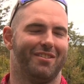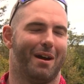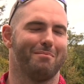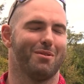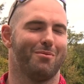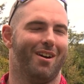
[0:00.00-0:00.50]
in
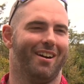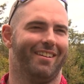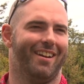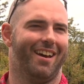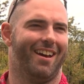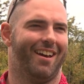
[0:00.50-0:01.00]
Seattle
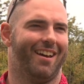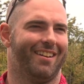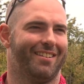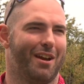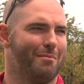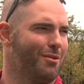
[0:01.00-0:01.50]

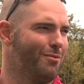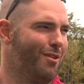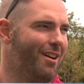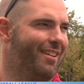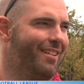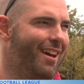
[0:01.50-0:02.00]
and the
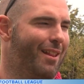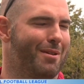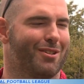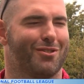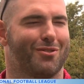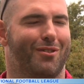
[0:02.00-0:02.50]
last four
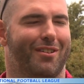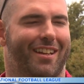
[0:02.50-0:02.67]
in